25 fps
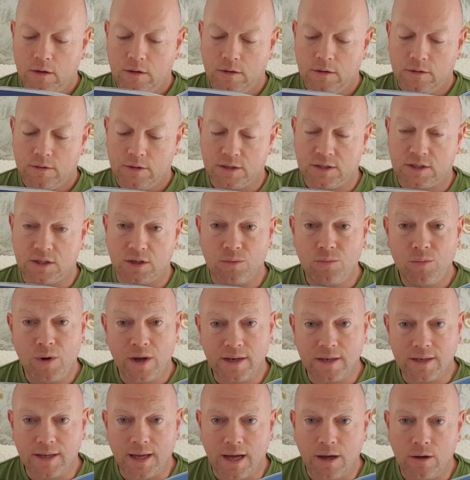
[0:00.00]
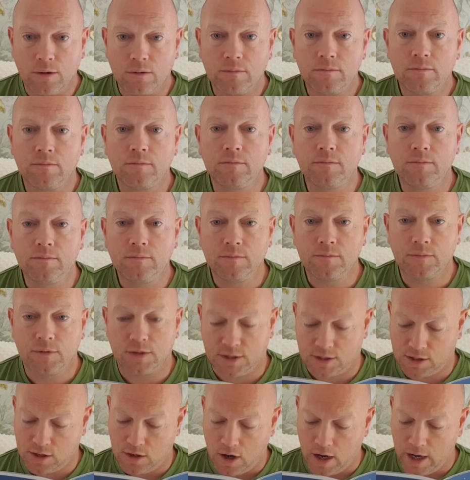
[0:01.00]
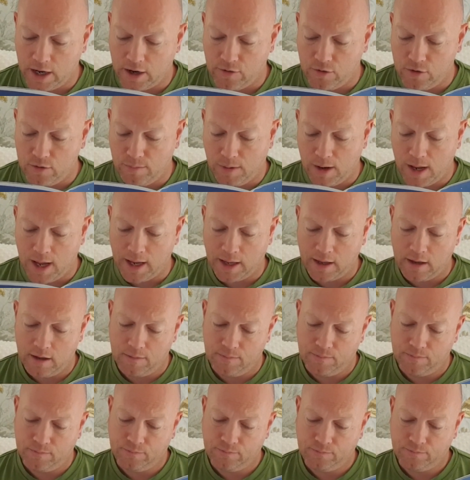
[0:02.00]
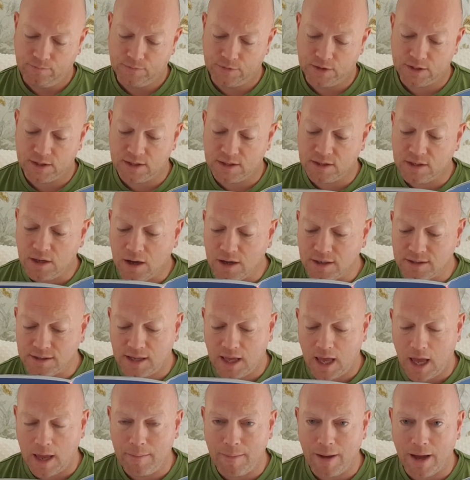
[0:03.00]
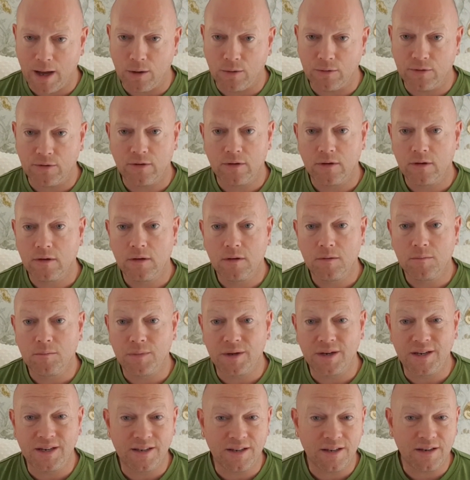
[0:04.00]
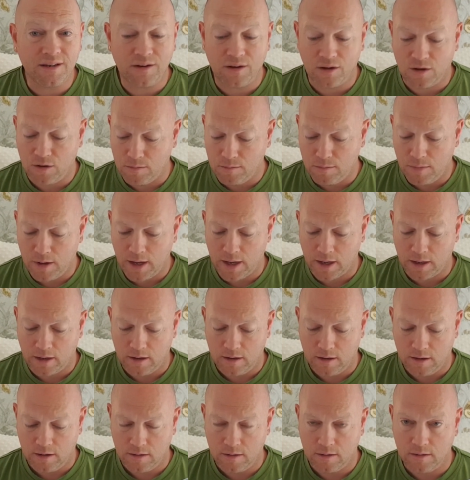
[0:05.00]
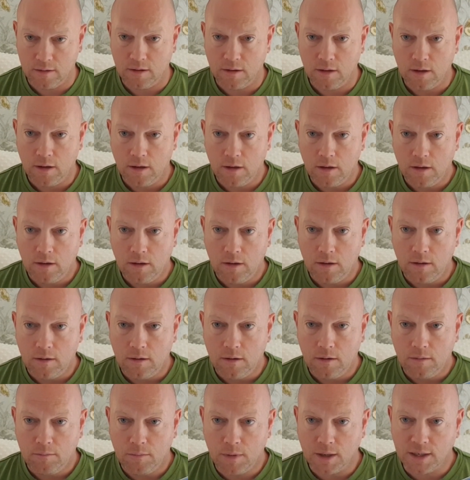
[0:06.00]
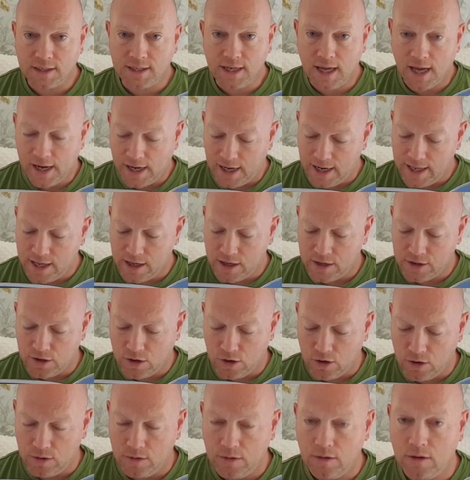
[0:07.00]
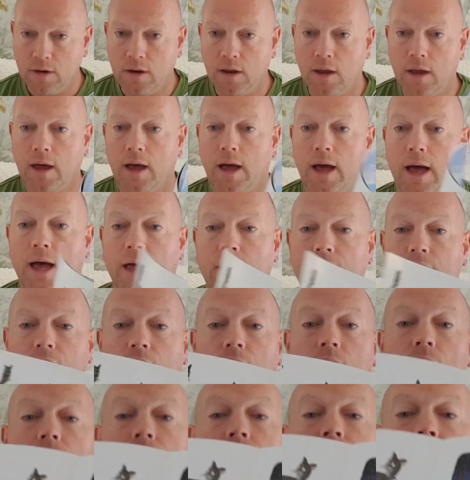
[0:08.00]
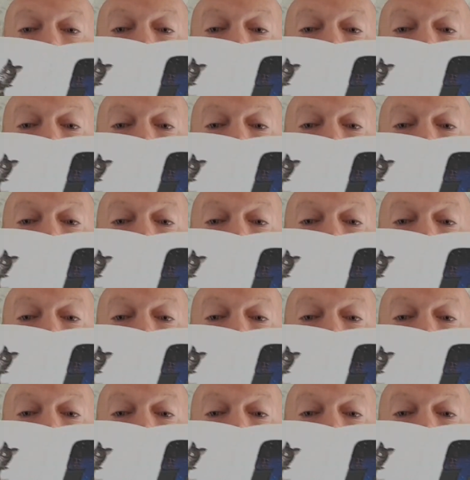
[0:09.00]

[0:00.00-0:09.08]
The sun went down, the sky grew black, the stars came out, but he didn't come back. McTat lingered on and on.